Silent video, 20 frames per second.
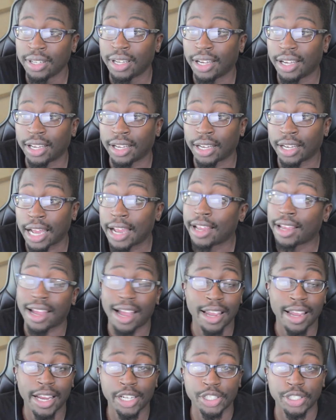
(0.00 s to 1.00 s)
I
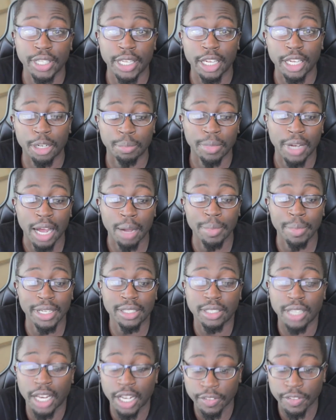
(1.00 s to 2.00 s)
actually am. I'm
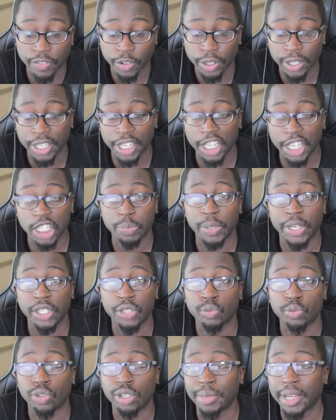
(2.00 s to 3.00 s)
excited for a Dead
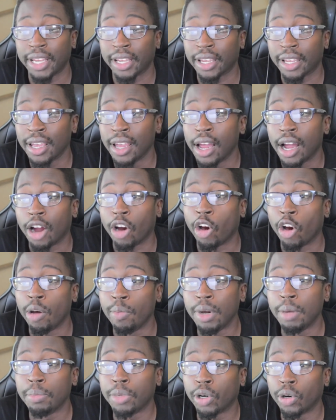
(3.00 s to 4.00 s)
Space remake. I
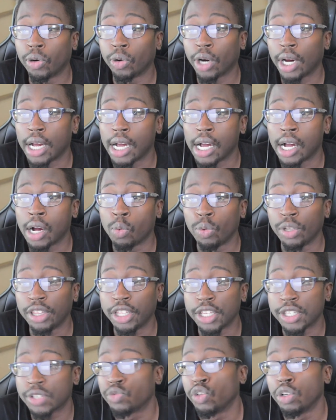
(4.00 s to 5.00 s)
remember when
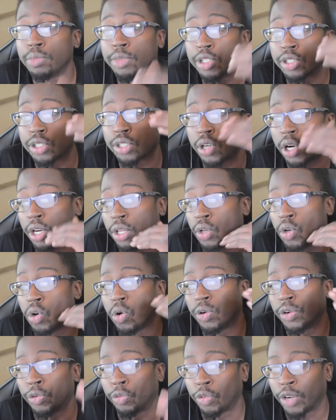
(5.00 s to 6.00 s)
this rumor started
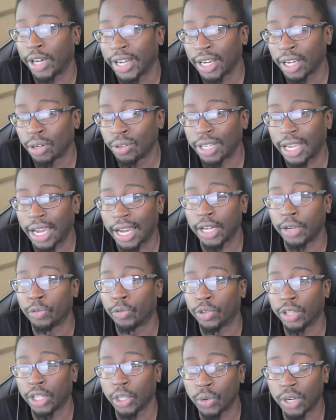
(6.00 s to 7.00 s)
going around, I
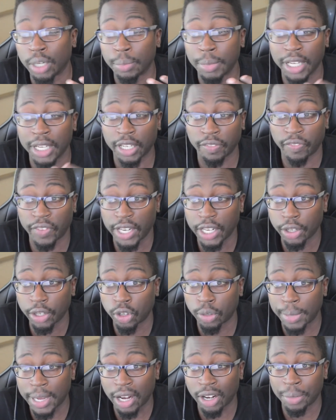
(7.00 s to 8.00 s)
didn't really want to make a
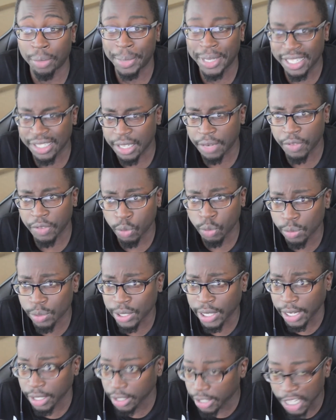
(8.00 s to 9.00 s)
video about it because everyone
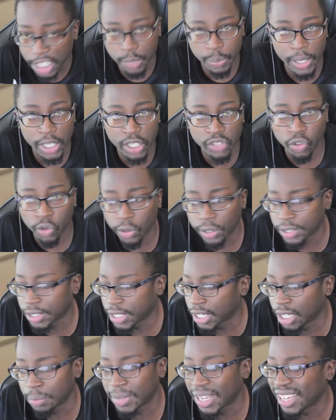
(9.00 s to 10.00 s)
was like, Dead Space 4 is
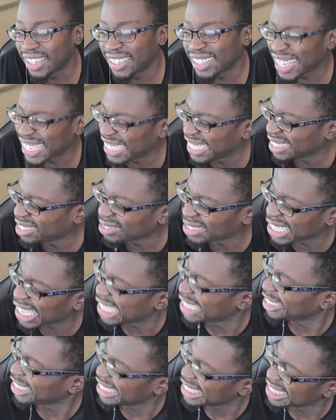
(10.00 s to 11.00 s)
getting made. And I was
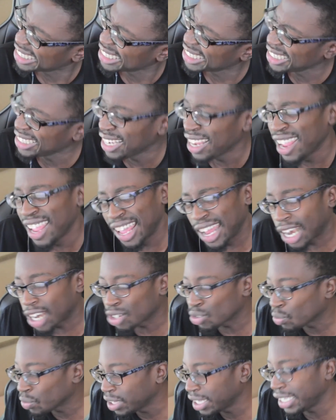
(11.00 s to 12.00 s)
like,
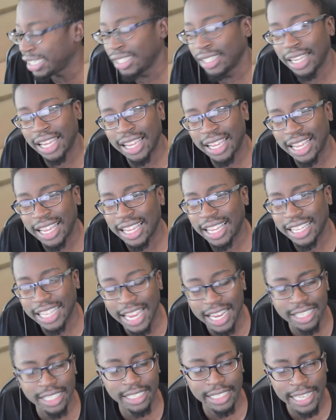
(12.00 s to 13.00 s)
I
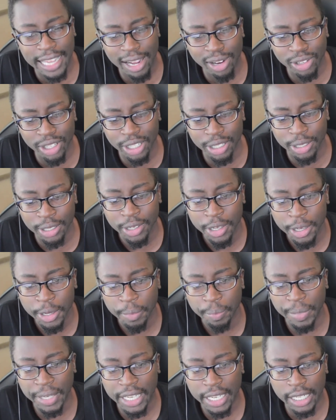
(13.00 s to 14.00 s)
kind of doubt it
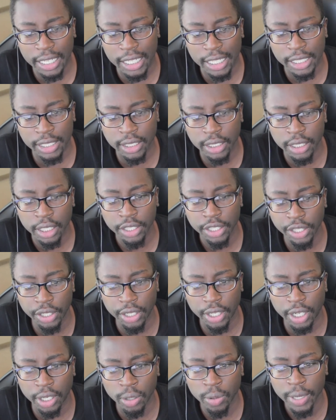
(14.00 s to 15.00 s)
because, you
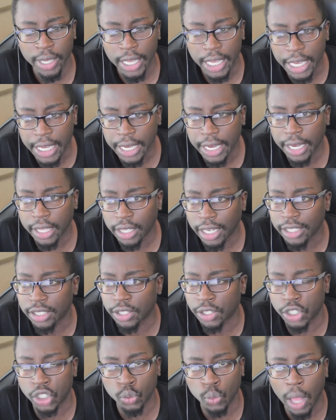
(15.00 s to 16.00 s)
know, EA likes
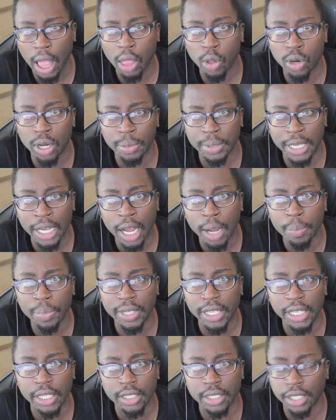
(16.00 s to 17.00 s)
to swallow up
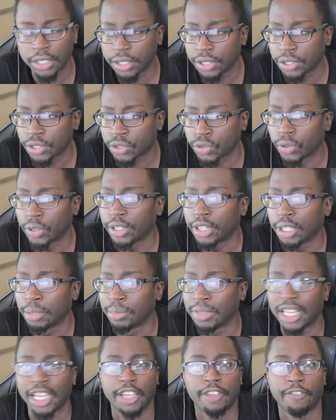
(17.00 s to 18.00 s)
companies and destroy
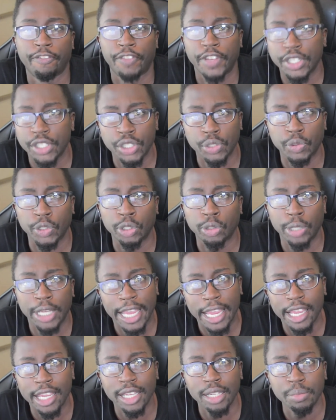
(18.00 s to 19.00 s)
them like Visceral
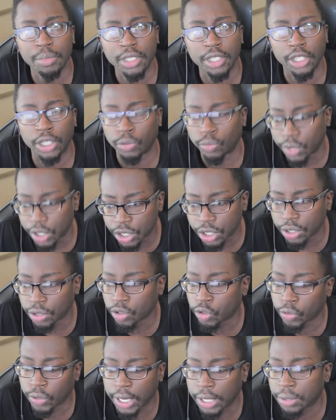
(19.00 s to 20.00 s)
Games, the original
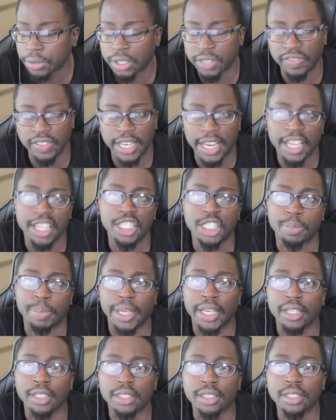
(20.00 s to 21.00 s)
creators of Dead
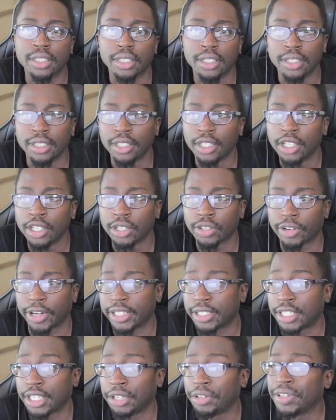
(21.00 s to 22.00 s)
Space.
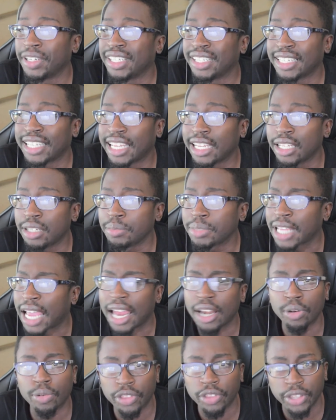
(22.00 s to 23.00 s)
Criterion Games,
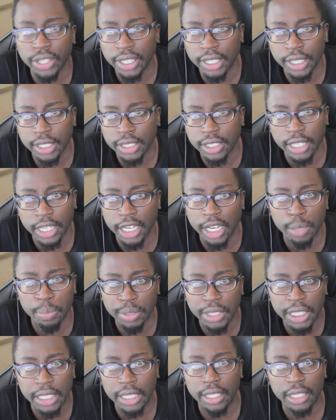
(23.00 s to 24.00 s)
I don't think is the
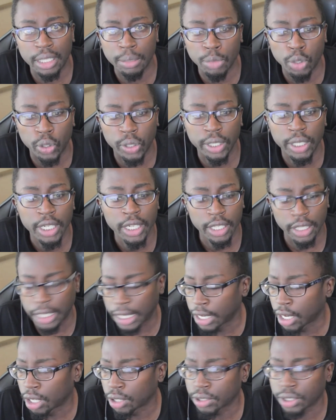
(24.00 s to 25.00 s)
company anymore.
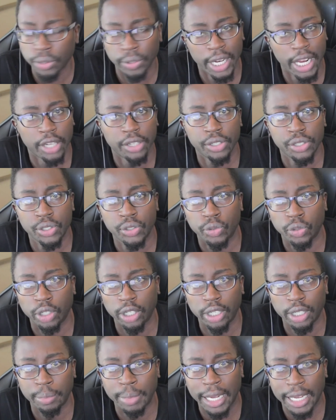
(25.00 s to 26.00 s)
They also got
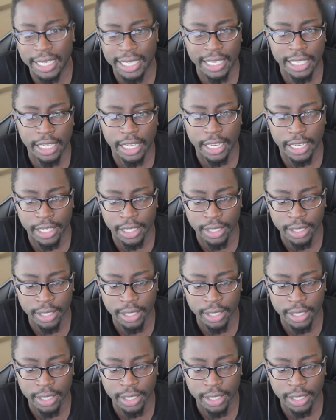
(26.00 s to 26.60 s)
destroyed by EA.